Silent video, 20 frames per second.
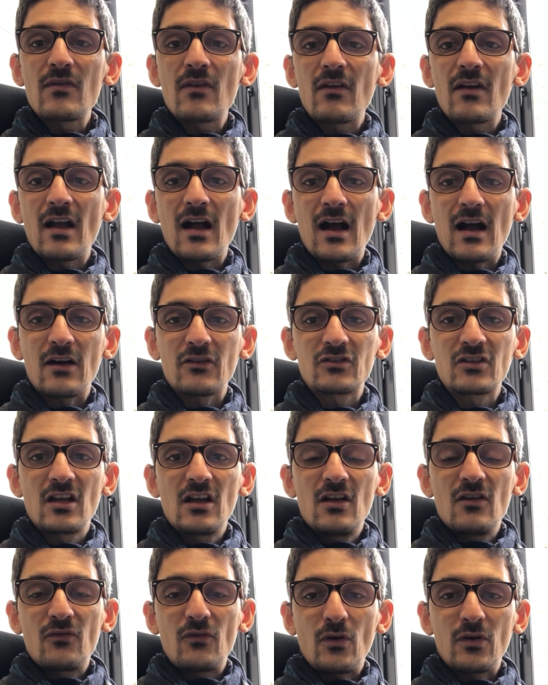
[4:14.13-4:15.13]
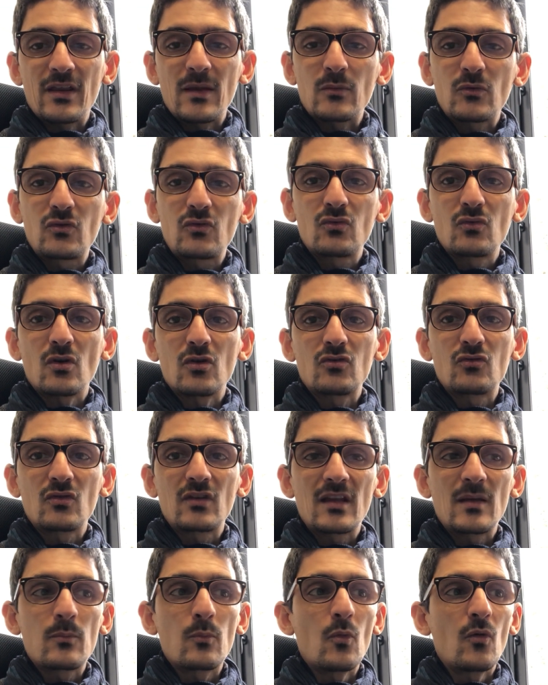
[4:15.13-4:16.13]
very hard for them to
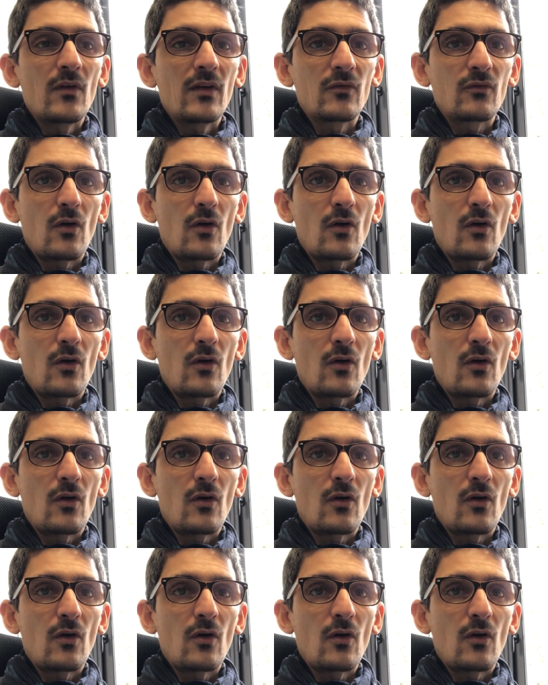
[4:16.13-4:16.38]
keep moving